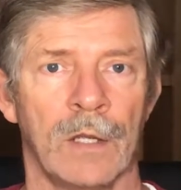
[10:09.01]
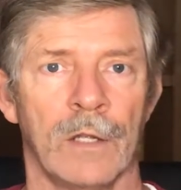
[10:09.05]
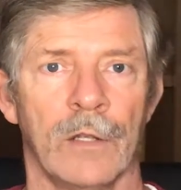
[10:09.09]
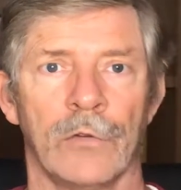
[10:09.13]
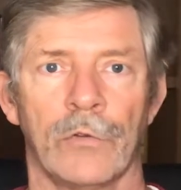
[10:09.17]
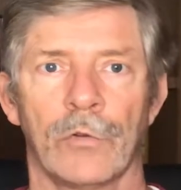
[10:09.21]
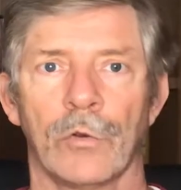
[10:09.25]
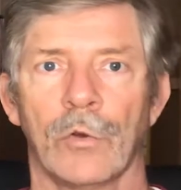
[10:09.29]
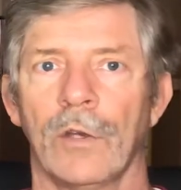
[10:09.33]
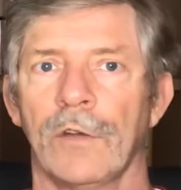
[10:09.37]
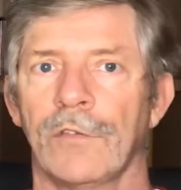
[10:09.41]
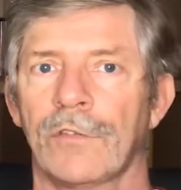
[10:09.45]

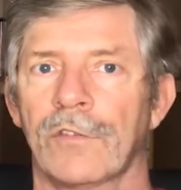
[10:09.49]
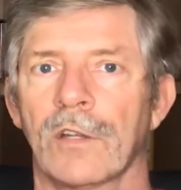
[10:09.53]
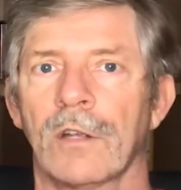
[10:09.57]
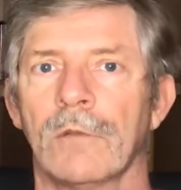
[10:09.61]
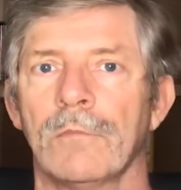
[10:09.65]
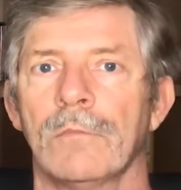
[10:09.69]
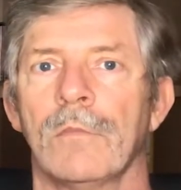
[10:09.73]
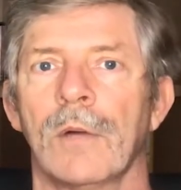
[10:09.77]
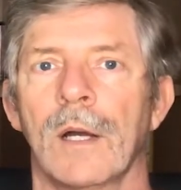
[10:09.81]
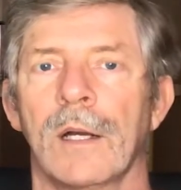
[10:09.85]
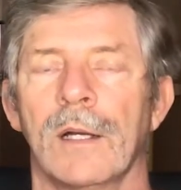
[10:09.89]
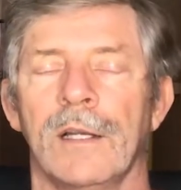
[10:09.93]
So
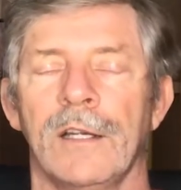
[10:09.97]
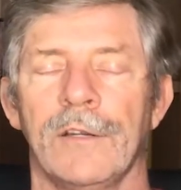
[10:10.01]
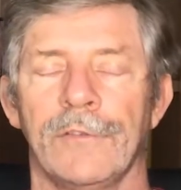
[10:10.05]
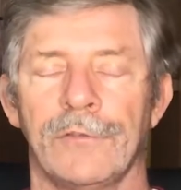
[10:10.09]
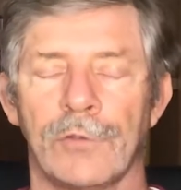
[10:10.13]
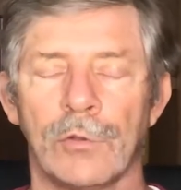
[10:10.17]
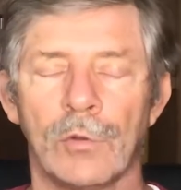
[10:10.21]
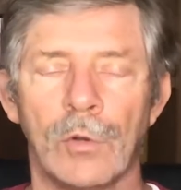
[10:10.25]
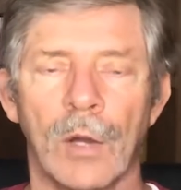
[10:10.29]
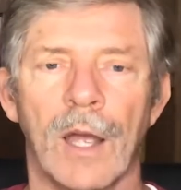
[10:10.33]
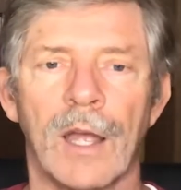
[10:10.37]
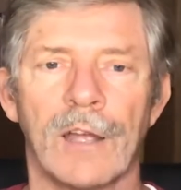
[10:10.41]
if
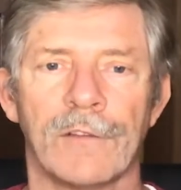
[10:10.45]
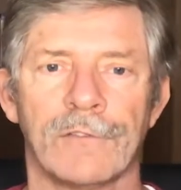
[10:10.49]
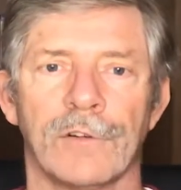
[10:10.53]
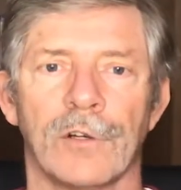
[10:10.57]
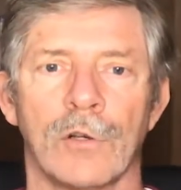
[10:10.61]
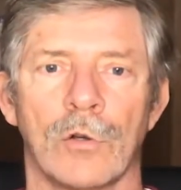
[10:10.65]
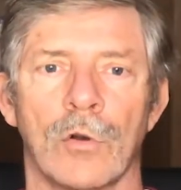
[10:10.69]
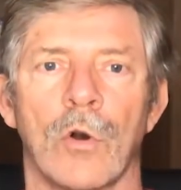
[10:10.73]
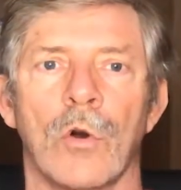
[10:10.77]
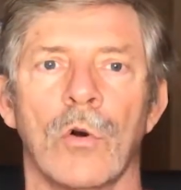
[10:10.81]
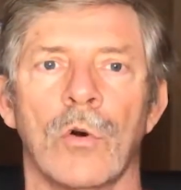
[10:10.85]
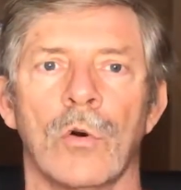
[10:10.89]
you have a
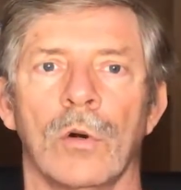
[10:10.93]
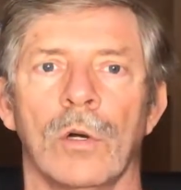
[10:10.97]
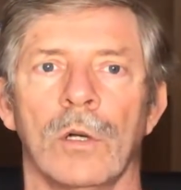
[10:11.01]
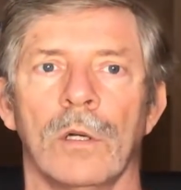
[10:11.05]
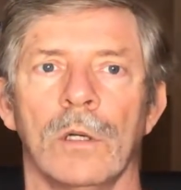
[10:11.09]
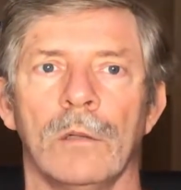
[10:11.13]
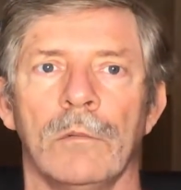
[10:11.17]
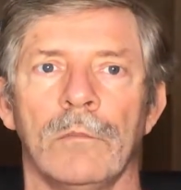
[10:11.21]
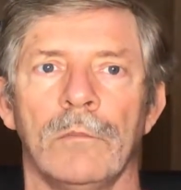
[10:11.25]
goal,